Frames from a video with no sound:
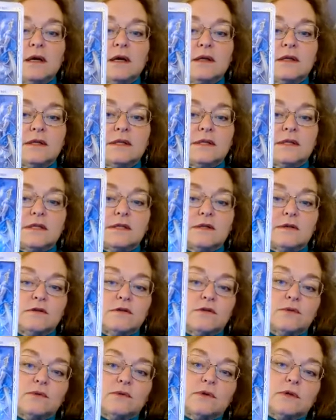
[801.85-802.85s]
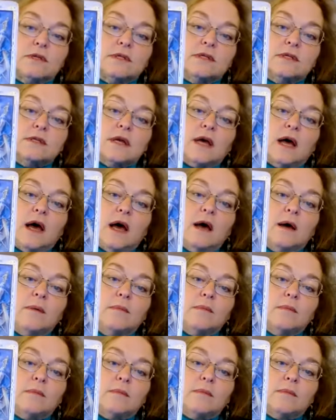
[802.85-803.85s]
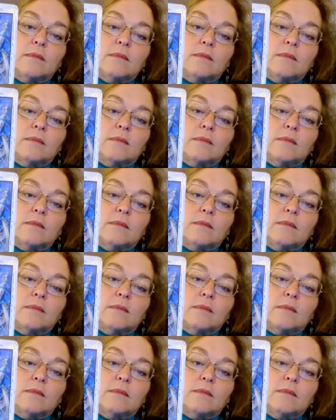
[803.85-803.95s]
The Six of Swords. The